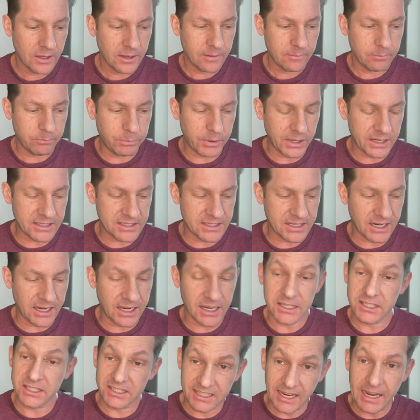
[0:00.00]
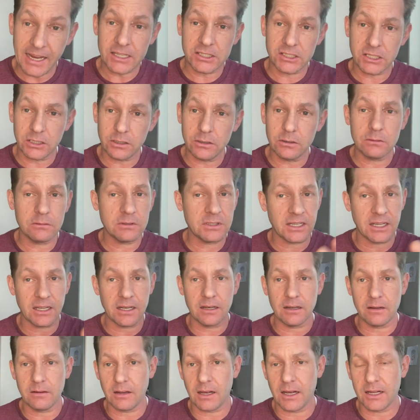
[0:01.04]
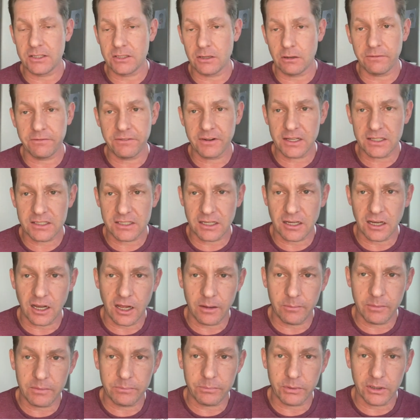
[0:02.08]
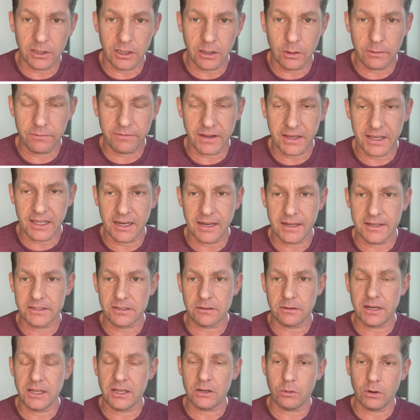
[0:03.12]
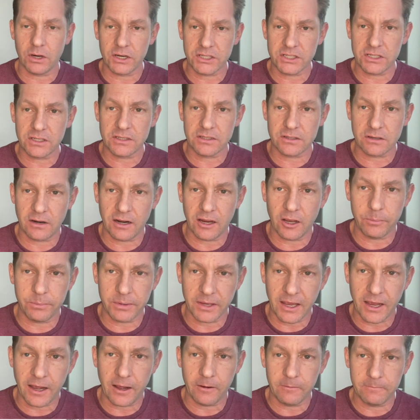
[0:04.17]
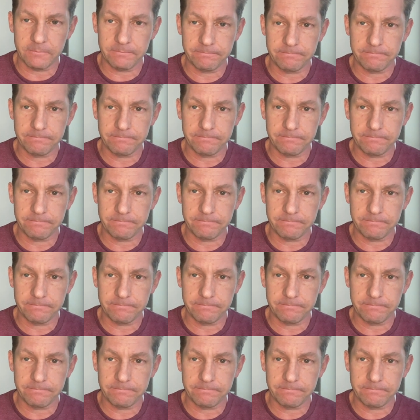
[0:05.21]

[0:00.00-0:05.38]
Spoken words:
But stay tuned, and don't forget to comment below if I can answer any questions or help you out.